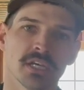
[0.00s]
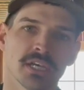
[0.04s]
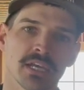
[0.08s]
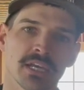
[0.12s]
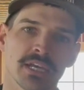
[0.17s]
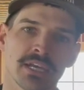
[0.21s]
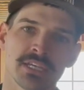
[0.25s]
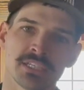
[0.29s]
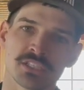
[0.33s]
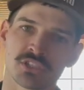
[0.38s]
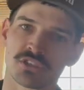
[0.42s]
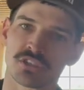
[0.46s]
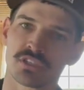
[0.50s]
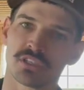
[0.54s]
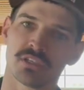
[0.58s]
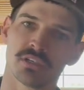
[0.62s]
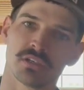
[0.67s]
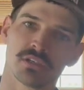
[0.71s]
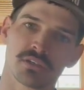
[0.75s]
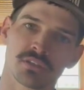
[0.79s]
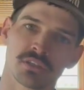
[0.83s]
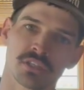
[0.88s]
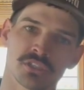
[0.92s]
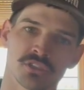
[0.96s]
is
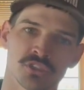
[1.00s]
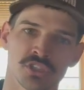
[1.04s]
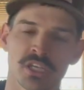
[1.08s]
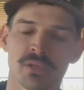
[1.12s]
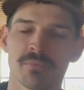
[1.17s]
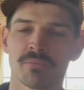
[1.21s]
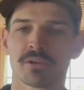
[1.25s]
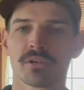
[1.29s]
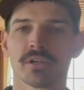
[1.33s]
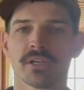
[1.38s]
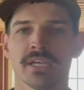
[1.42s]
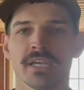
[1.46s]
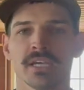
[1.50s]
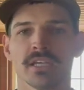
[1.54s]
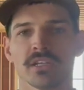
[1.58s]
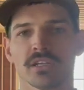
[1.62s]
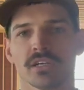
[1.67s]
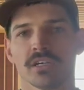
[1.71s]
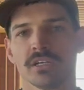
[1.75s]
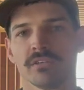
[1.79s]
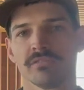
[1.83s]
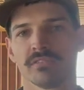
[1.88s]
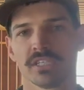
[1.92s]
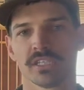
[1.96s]
the cheaper end
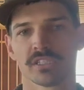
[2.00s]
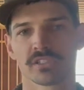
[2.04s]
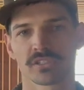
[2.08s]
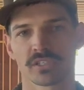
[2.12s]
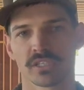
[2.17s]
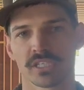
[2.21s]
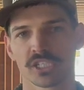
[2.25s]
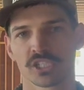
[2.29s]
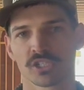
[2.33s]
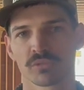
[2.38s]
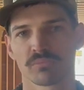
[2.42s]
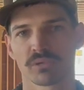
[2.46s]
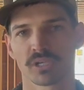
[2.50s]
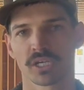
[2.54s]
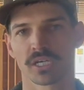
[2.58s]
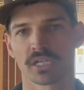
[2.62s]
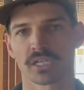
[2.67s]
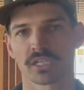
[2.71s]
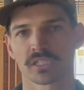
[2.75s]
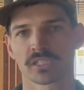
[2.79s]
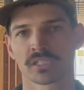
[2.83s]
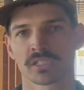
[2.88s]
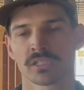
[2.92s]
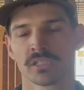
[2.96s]
of the insulation
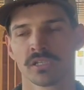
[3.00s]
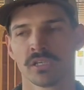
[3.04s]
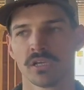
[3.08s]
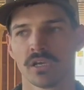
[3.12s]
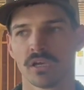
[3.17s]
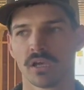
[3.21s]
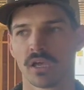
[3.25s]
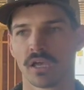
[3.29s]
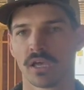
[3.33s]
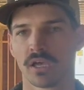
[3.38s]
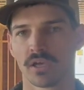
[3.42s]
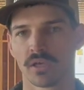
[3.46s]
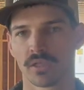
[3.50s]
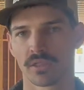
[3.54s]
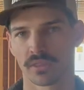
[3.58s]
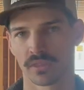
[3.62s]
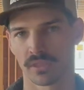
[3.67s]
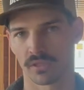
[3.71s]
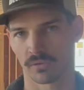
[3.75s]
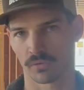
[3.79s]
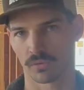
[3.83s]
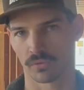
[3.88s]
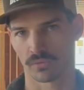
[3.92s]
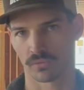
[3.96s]
products.
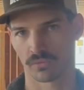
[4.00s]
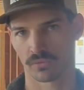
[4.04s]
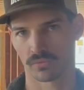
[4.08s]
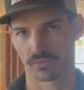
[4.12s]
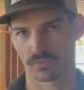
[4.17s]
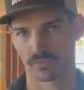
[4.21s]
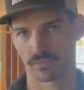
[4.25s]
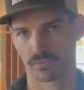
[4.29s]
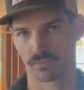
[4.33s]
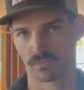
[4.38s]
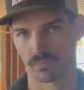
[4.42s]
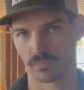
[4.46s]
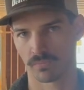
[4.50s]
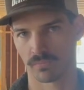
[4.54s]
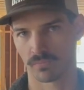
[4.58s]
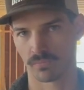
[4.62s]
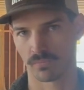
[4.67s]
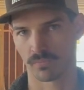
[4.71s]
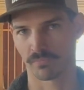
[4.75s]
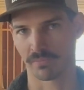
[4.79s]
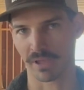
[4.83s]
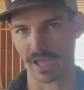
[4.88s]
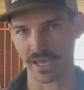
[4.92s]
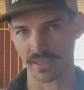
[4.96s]
The
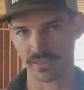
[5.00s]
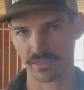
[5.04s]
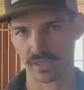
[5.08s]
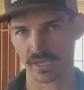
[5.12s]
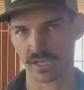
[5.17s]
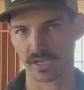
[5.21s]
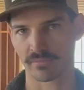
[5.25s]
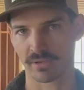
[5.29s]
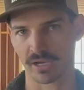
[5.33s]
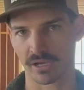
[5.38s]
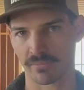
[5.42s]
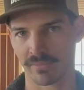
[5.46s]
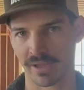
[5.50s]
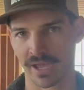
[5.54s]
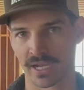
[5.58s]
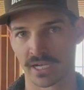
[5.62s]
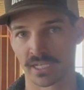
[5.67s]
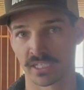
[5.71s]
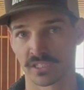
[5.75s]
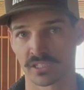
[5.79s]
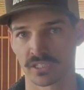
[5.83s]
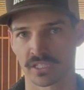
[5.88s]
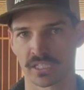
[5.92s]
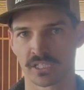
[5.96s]
bad thing about batt
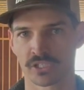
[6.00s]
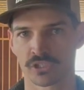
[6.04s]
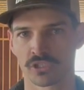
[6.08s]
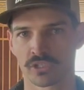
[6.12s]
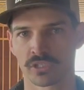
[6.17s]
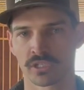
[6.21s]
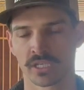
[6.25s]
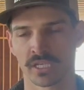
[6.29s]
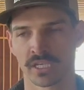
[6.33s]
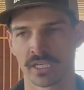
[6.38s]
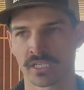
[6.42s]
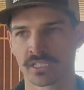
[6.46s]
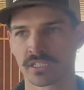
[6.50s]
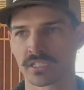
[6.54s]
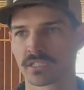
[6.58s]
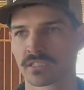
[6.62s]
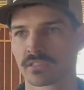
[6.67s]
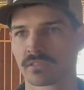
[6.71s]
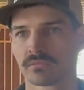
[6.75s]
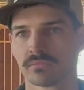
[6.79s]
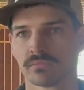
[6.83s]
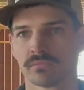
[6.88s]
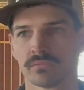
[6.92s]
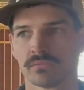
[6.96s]
insulation is
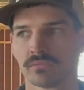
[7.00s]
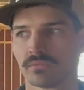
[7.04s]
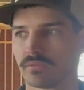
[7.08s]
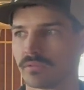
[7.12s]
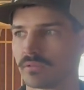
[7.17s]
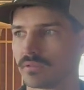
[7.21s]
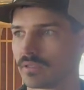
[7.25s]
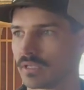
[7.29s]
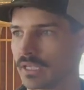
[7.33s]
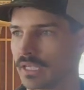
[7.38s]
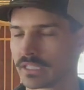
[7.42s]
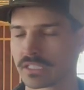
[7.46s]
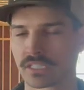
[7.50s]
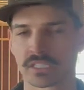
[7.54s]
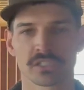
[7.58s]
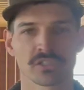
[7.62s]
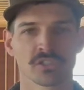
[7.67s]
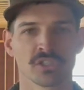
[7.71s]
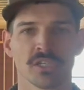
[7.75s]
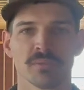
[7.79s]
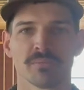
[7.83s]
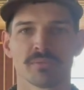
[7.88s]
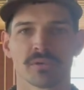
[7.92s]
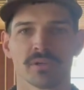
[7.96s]
it's the
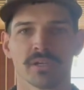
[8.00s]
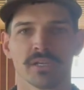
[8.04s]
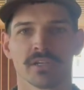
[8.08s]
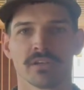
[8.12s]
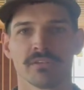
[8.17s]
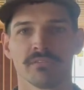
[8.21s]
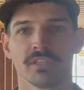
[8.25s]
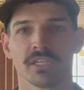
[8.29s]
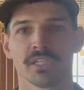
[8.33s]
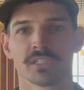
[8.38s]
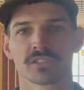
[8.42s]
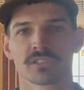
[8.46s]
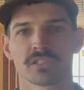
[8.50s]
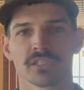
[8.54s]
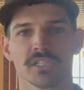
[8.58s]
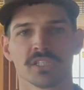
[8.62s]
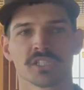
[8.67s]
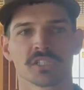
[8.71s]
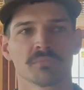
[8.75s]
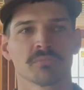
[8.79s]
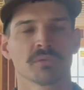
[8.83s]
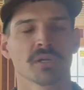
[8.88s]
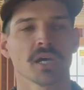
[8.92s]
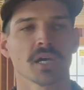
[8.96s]
cheaper end of the
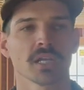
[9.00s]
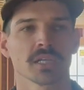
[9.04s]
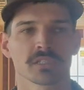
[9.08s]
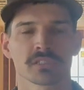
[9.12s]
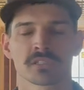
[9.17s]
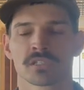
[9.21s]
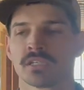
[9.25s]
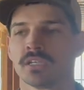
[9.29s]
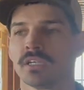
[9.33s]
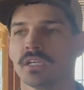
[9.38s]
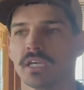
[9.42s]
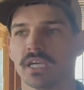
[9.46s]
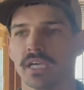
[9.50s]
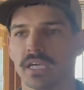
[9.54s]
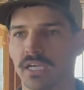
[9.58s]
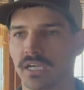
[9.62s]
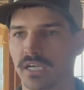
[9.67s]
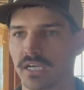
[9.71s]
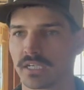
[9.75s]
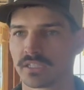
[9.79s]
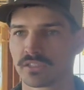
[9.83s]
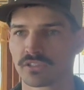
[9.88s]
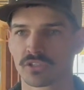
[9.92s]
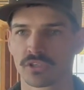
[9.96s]
insulation products.
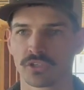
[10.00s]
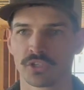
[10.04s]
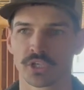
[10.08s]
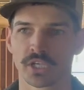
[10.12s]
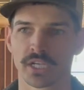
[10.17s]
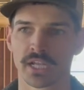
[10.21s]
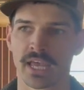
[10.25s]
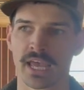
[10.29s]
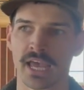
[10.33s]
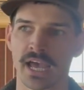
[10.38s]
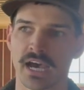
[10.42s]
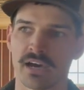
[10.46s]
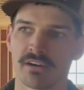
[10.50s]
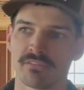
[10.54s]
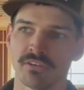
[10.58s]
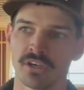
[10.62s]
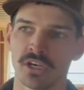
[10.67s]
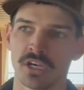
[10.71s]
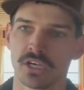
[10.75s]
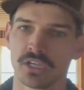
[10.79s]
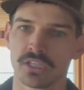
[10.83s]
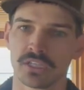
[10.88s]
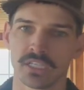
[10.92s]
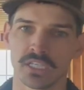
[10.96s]
And so you're going to have
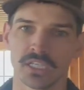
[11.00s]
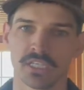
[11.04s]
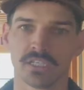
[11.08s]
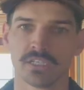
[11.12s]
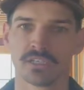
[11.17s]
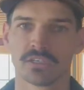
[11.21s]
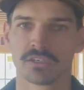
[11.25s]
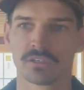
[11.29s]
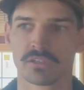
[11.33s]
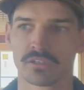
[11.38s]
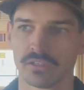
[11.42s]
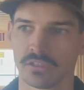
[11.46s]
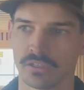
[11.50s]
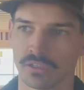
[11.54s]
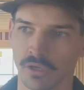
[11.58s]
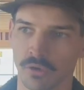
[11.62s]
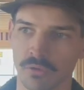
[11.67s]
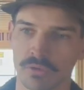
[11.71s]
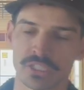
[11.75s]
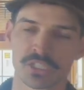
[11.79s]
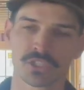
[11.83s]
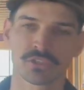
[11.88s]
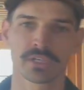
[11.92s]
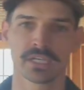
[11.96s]
the
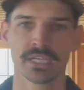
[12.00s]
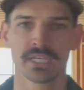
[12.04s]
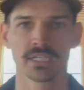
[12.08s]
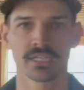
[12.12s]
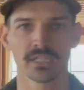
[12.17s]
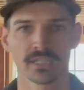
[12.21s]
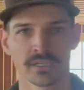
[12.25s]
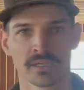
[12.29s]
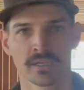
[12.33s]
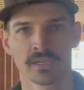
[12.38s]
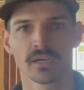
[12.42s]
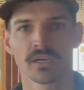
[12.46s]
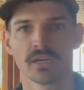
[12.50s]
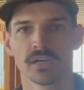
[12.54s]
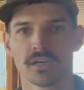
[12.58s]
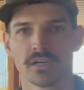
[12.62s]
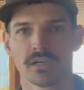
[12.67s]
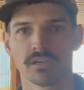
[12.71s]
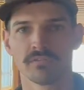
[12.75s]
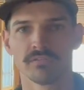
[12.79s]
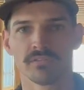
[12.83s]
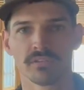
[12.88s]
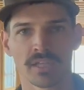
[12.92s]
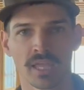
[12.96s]
lowest grade
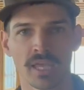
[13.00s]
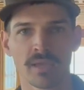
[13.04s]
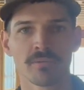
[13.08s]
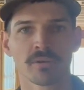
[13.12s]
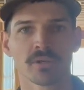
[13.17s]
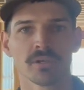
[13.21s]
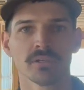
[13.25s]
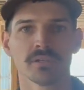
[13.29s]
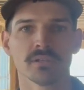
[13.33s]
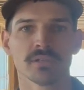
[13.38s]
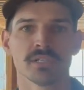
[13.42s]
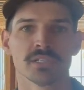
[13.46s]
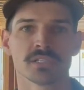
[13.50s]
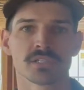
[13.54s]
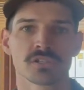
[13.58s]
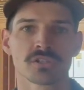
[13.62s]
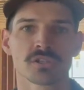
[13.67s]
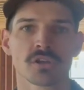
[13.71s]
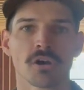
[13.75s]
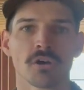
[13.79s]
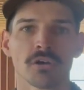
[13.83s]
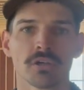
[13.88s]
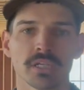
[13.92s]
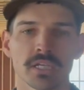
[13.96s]
of labor
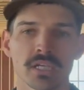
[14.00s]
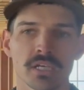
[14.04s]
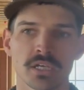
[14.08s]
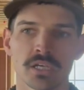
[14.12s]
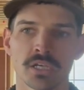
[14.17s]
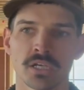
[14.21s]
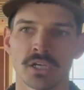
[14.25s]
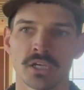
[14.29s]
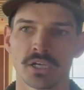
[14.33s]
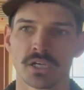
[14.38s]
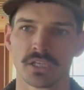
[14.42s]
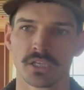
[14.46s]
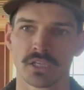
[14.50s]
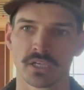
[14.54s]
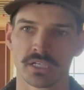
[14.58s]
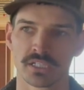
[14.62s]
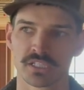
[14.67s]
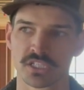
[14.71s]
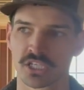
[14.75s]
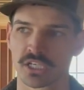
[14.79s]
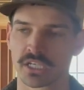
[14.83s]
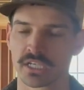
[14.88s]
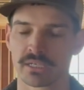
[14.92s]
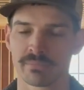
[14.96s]
installing it.
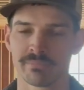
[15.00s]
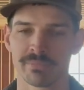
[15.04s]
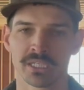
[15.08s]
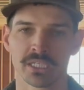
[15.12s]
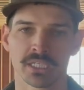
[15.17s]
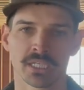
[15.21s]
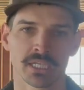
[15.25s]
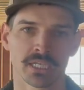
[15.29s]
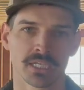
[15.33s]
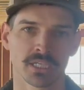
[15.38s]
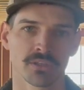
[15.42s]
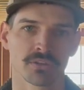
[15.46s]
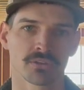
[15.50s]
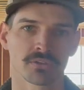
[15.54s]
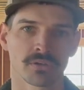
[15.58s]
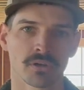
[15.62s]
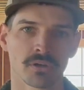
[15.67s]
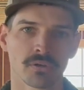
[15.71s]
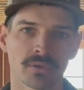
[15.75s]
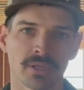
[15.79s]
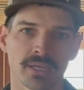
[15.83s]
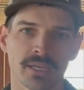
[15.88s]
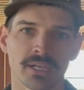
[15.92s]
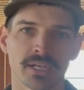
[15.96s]
It's going to be getting
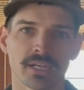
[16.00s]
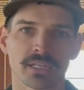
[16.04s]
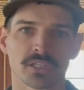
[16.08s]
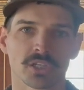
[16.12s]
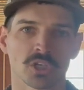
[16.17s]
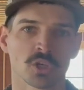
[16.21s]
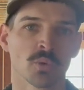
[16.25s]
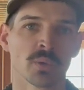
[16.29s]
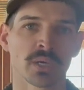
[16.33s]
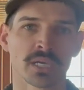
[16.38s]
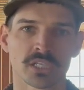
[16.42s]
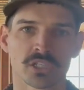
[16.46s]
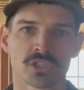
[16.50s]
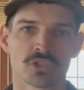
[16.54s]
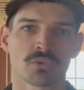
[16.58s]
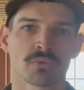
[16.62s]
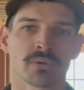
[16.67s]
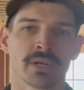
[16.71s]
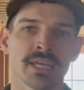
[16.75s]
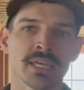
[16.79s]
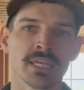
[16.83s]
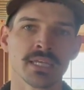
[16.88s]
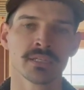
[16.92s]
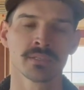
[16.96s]
thrown in at the quickest
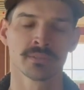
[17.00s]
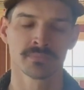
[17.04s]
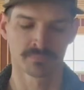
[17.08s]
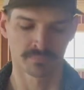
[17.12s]
rate.